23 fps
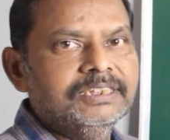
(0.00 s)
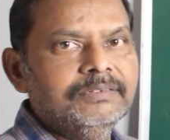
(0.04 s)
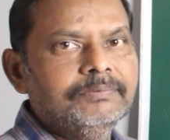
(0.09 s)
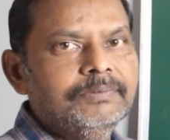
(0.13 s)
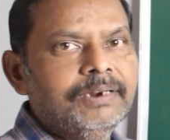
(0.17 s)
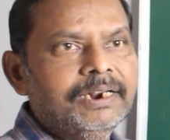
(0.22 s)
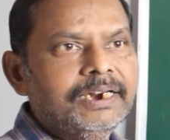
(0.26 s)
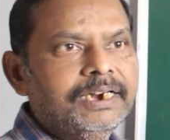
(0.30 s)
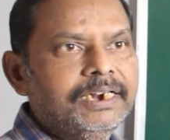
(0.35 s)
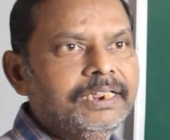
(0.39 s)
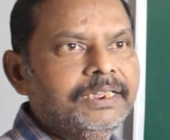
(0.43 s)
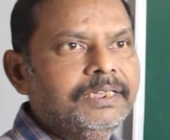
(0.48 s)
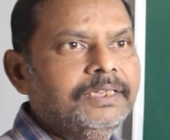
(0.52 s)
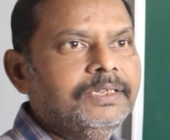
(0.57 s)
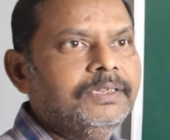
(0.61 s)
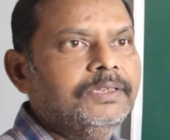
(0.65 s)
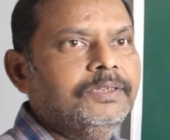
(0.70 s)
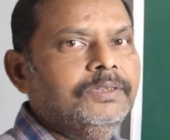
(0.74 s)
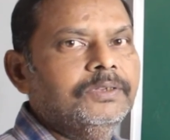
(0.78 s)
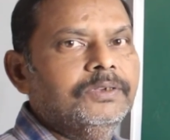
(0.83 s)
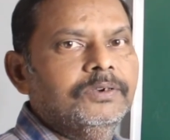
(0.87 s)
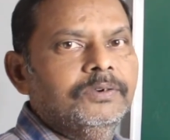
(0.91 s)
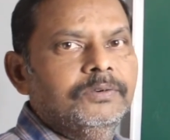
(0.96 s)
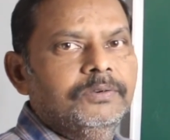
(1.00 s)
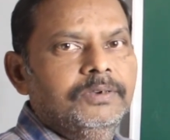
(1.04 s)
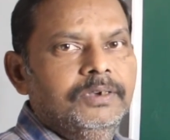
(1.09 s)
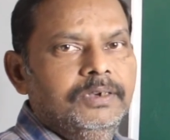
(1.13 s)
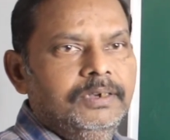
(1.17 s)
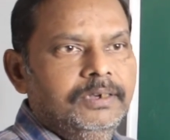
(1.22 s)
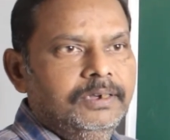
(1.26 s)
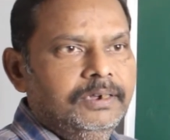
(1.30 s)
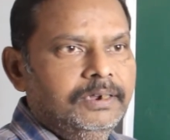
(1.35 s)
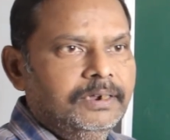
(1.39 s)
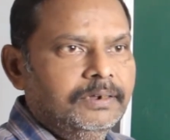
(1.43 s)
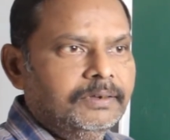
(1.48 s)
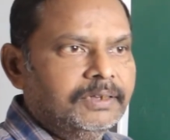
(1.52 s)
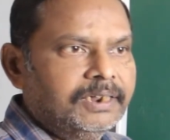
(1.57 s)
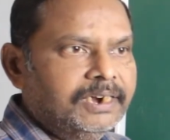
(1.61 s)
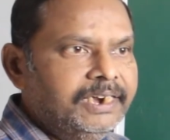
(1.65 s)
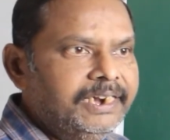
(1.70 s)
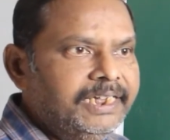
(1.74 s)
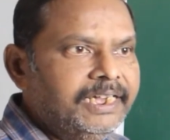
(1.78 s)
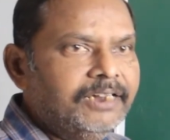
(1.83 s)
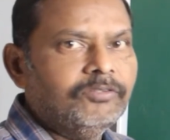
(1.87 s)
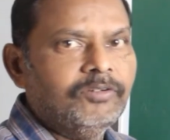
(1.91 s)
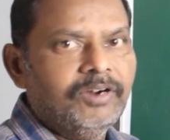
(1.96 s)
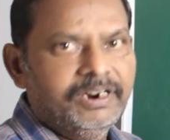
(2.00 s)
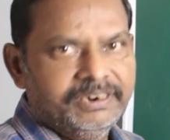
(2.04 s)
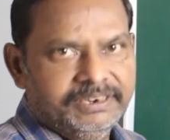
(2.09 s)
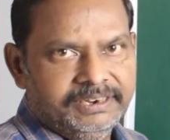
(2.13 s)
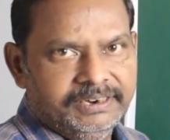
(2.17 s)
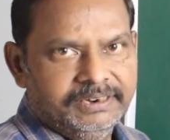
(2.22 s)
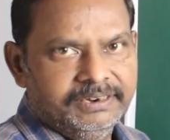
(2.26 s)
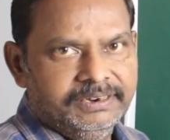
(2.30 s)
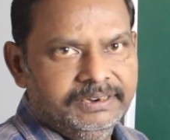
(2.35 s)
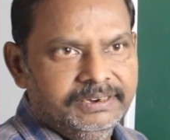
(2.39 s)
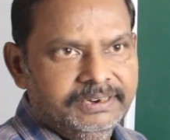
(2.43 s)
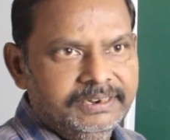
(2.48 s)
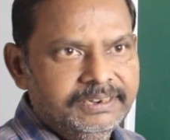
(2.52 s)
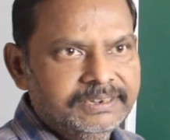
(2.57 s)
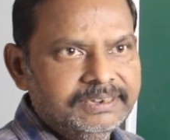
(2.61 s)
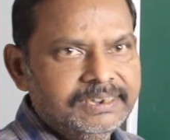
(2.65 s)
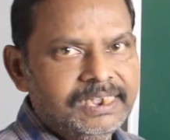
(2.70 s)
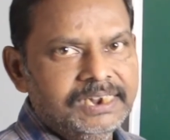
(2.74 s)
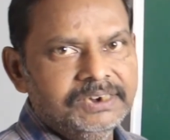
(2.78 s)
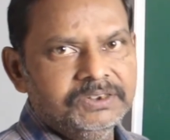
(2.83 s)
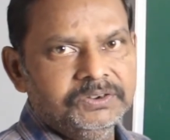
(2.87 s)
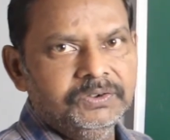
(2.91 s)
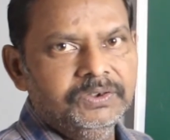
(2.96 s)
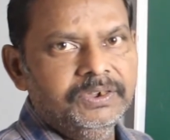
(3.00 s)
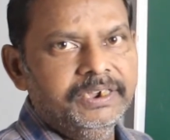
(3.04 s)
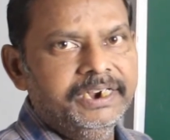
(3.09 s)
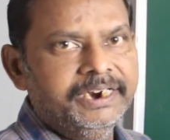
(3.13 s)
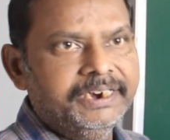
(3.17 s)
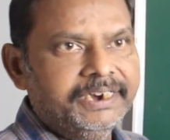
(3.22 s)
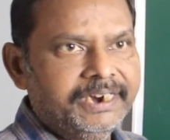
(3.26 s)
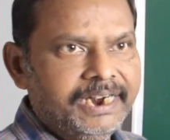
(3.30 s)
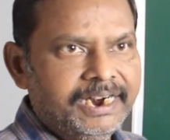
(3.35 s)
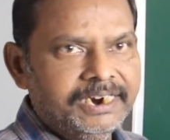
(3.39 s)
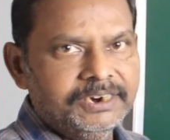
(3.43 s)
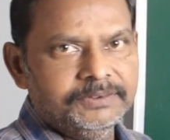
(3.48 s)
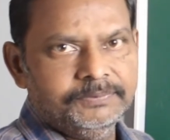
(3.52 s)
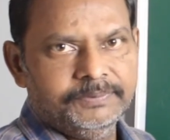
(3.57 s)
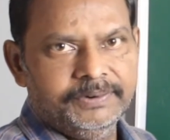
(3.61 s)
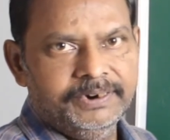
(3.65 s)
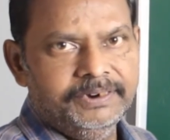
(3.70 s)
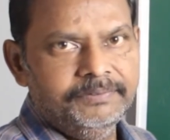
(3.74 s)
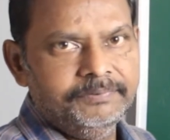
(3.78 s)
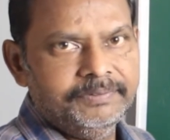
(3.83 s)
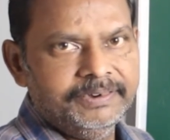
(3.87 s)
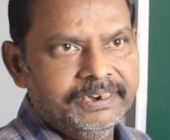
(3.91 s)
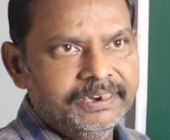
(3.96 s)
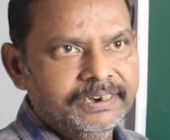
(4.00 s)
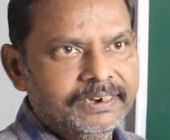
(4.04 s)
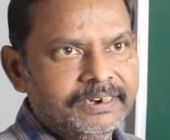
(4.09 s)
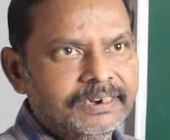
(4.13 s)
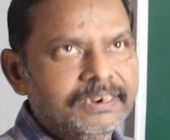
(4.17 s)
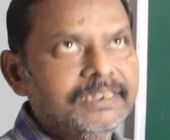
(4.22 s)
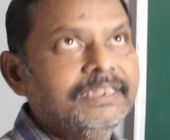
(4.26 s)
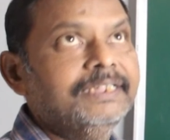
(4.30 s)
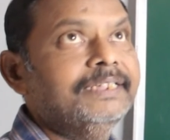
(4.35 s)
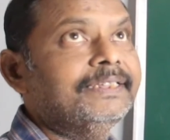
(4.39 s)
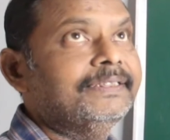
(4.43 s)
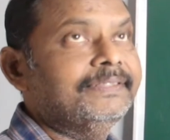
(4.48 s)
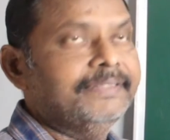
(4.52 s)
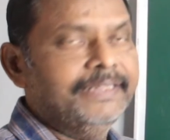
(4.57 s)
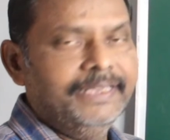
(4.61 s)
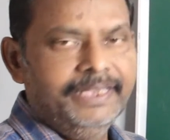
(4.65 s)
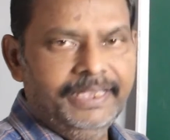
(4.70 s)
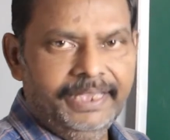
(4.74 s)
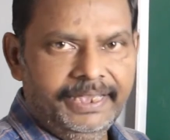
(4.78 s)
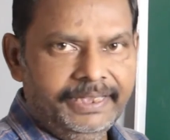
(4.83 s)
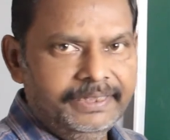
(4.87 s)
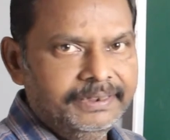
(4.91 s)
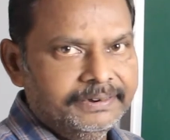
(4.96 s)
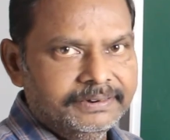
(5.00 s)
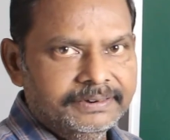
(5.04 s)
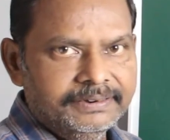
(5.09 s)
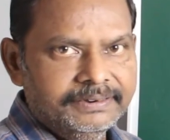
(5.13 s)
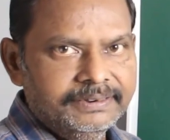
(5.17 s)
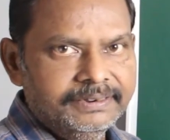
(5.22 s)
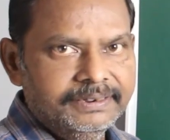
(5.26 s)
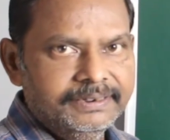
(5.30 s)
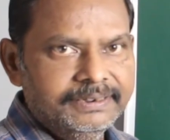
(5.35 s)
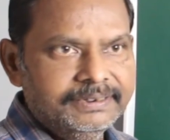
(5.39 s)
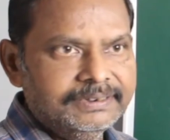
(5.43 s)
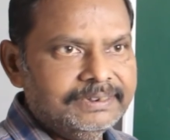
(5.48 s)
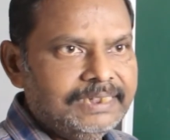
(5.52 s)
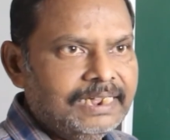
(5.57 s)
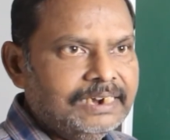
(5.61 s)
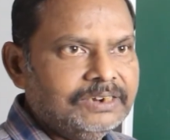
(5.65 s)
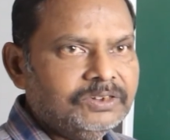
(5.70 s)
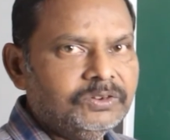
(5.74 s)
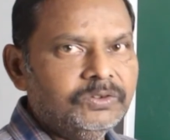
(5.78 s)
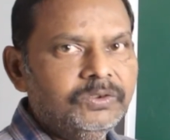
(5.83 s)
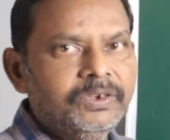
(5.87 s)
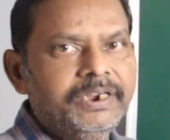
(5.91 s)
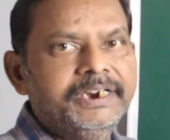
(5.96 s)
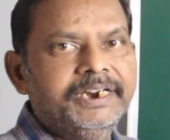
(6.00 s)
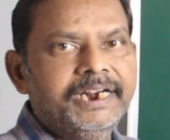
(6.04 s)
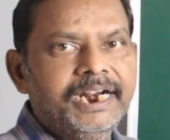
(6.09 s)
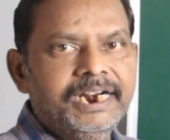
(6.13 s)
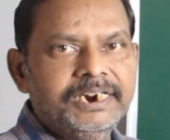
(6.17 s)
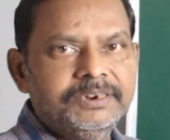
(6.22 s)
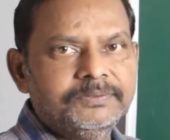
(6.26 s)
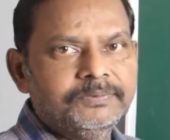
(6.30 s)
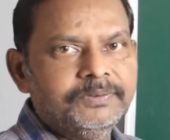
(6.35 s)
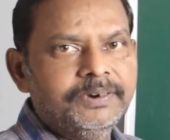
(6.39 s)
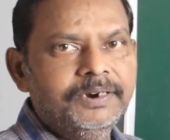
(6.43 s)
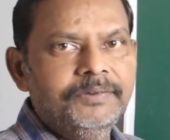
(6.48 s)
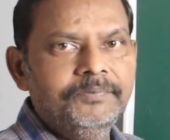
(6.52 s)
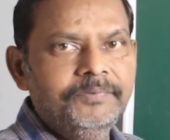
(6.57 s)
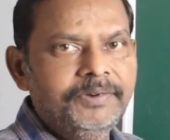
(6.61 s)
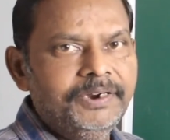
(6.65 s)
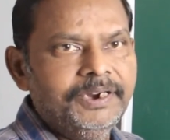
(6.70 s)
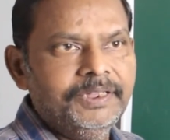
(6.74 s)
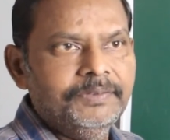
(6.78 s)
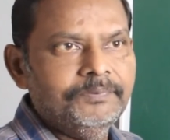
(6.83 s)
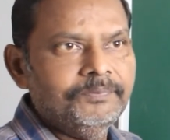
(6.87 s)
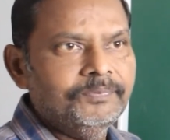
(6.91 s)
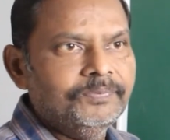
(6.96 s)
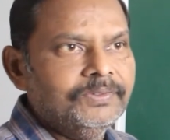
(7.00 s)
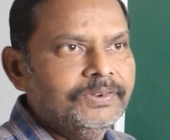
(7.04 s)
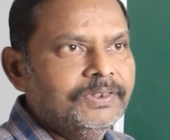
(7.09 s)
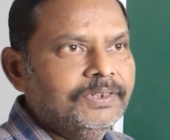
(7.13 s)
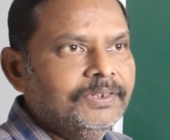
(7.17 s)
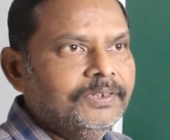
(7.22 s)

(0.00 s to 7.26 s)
Similarly, clear water is also a transparent material. The air is also a transparent medium.